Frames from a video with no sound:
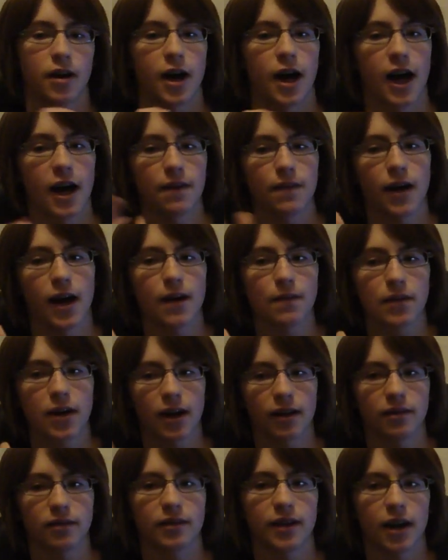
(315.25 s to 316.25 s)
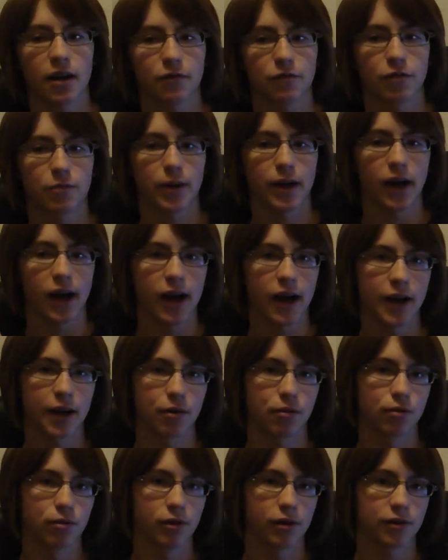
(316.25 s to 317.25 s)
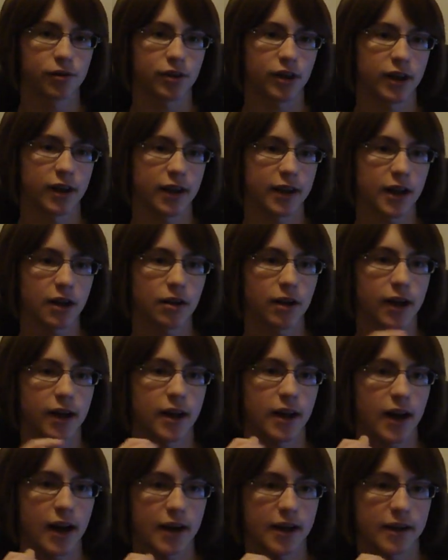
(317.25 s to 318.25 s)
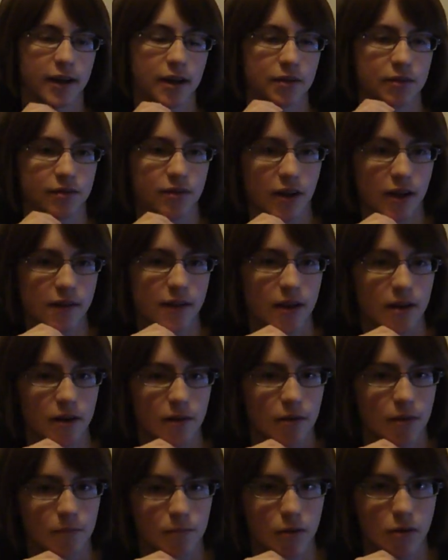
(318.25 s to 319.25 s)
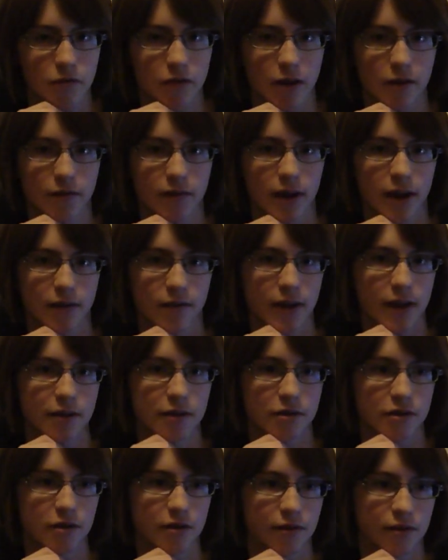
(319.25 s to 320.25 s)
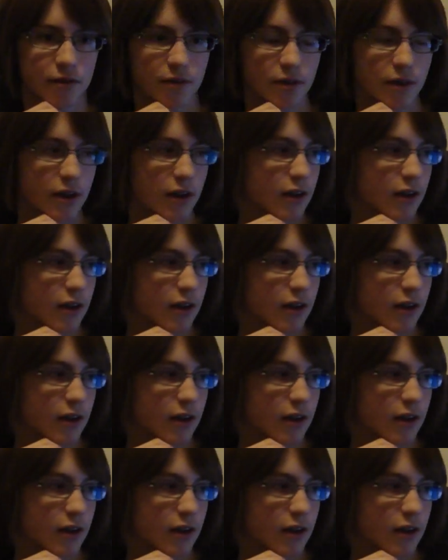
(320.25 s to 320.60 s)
I, I've gotten down from my high horse, and I now and I, I can now see that both have advantages.